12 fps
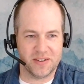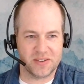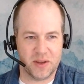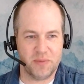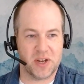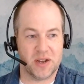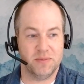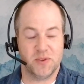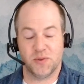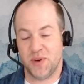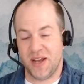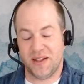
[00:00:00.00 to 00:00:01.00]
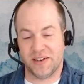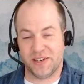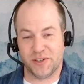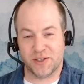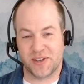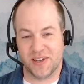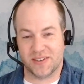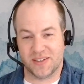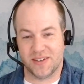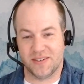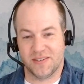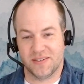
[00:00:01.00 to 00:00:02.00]
sometimes reality just cuts
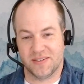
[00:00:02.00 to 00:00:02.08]
in.